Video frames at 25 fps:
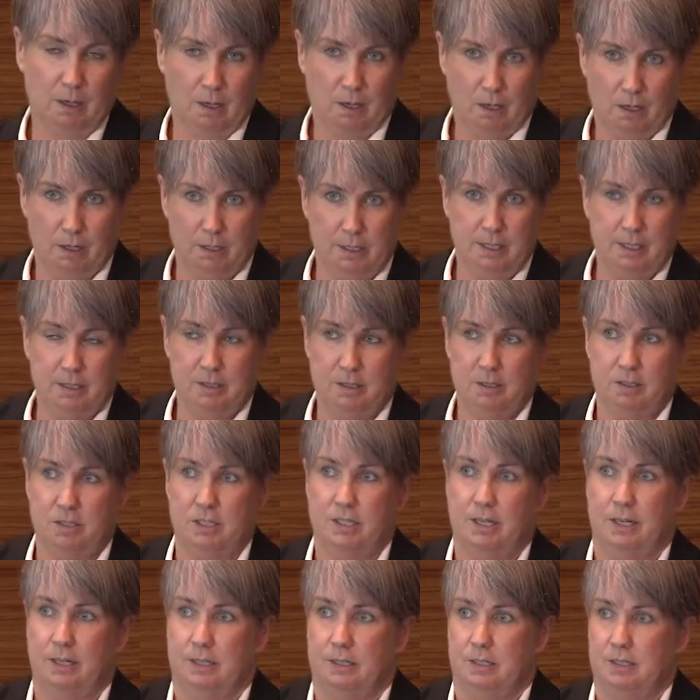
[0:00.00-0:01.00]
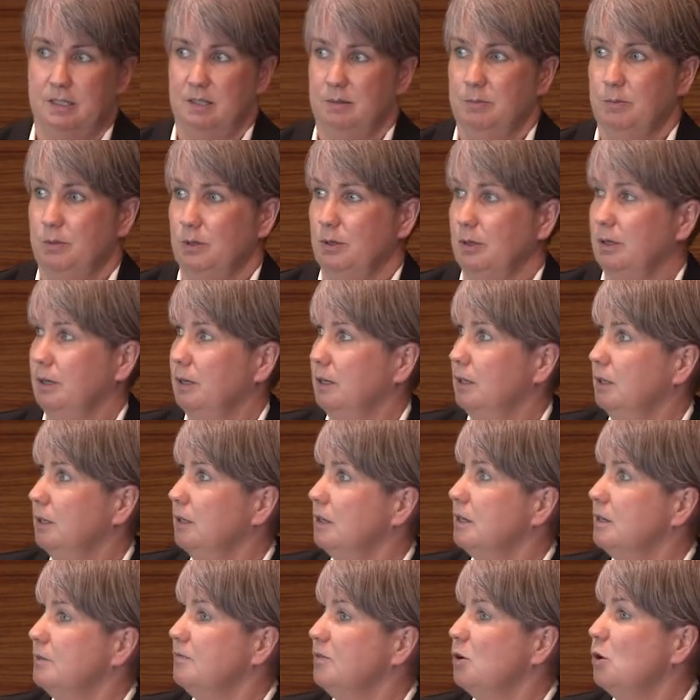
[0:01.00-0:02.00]
And I guess to answer my
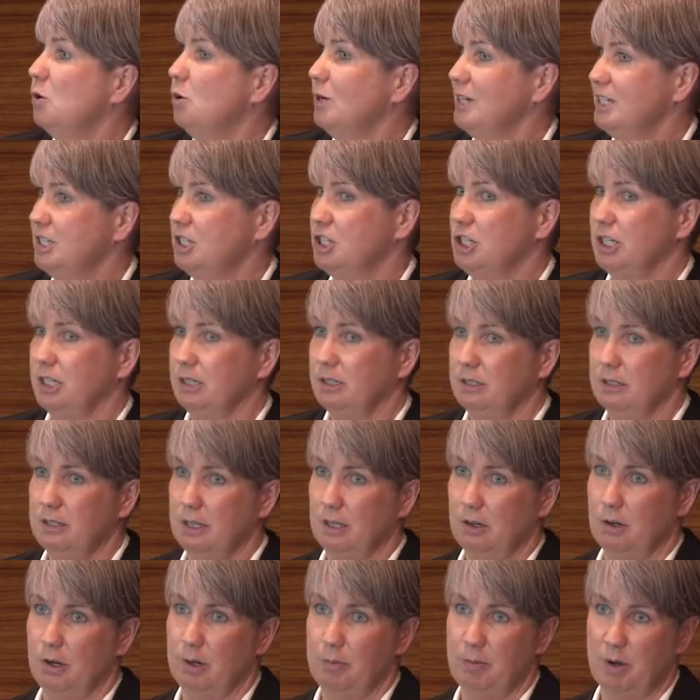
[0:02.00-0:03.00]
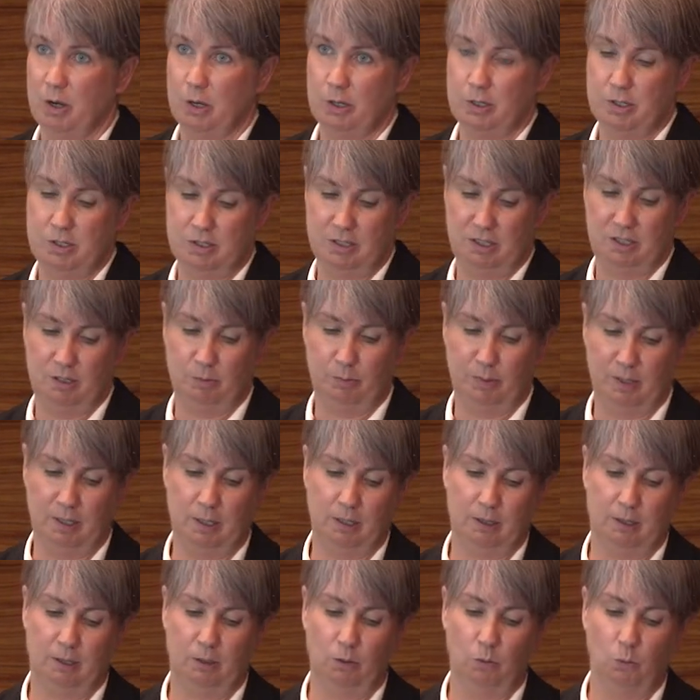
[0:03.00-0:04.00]
question that I posed at the
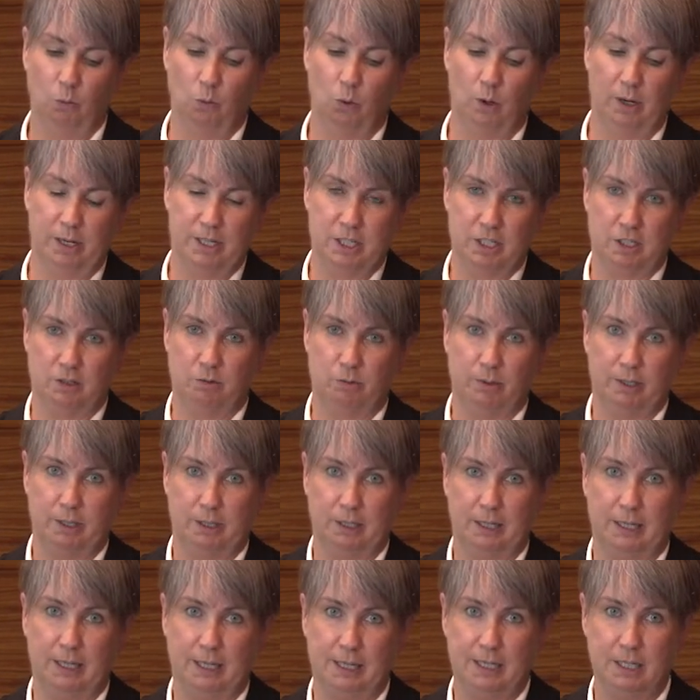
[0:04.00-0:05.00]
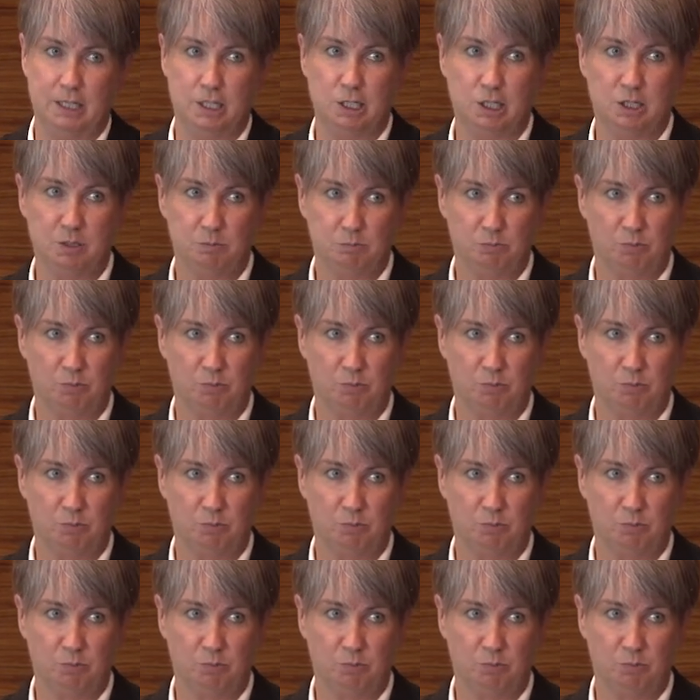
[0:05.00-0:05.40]
beginning, why should we engage?